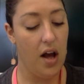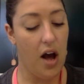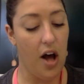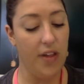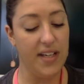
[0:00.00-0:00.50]

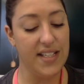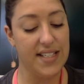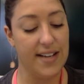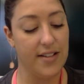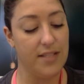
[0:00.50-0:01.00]
All these
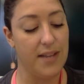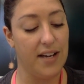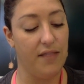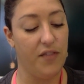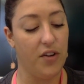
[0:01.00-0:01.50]
sounds made
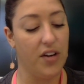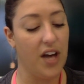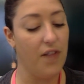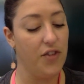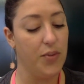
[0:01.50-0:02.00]
him feel
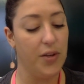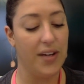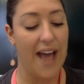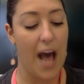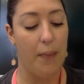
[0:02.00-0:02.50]
comfortable
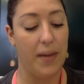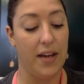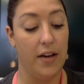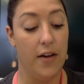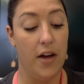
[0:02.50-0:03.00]
and
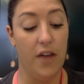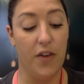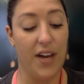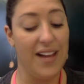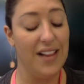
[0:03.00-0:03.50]
happy,
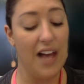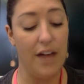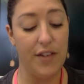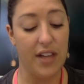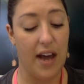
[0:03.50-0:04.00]
for he
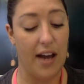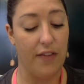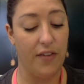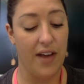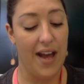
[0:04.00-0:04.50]
loved
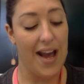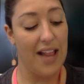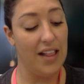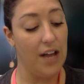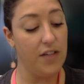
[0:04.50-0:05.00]
life
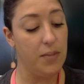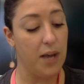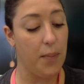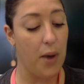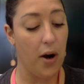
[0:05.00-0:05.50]
and loved to be
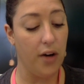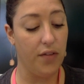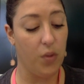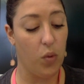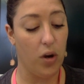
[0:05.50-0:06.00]
a part
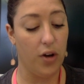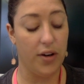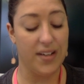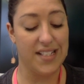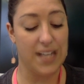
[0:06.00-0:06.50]
of the world
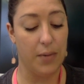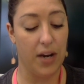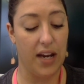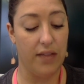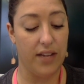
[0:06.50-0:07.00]
on a summer
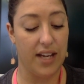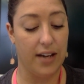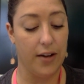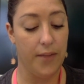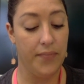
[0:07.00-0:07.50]

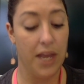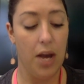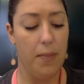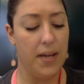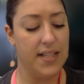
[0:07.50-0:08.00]
evening.
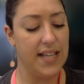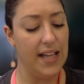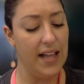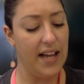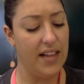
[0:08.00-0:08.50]
But as he
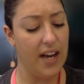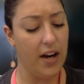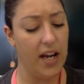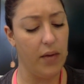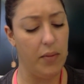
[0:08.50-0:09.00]
lay
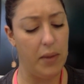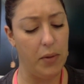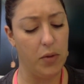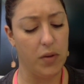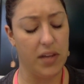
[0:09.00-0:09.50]
there, he
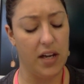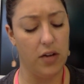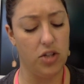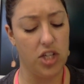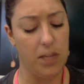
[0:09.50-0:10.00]
remembered what the
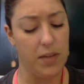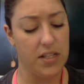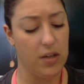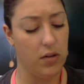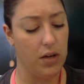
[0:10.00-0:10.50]
old sheep had
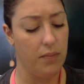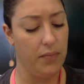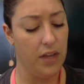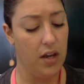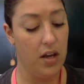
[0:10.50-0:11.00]
told him.
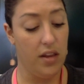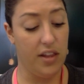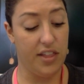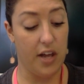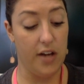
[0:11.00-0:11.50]

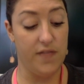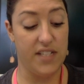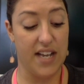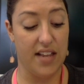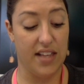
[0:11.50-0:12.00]
The thought of
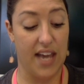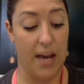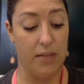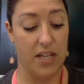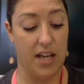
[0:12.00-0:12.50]
death
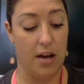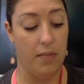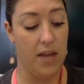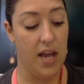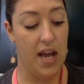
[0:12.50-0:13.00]
came to
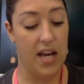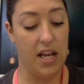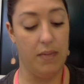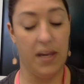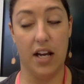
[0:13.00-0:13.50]
him, and
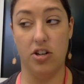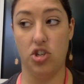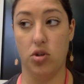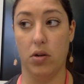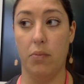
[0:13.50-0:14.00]
he began to
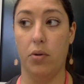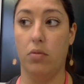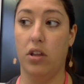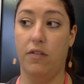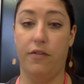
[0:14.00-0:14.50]
tremble
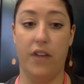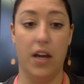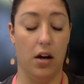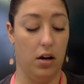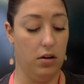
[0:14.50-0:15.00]
with
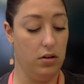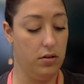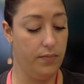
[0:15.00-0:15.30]
fear.